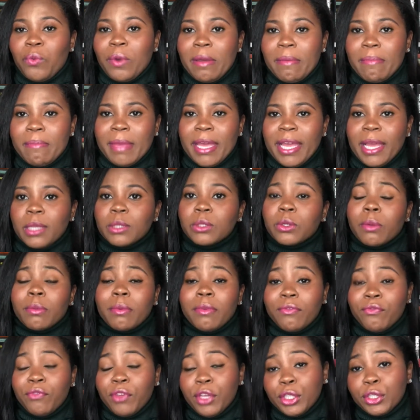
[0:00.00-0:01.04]
what makes
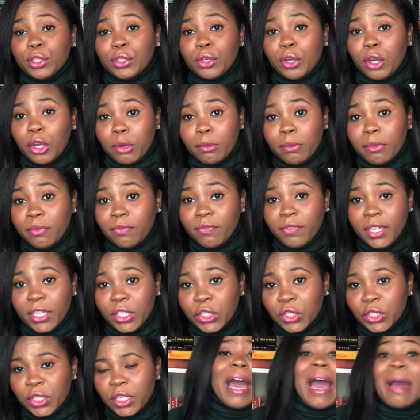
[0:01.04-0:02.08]
urban fiction urban fiction.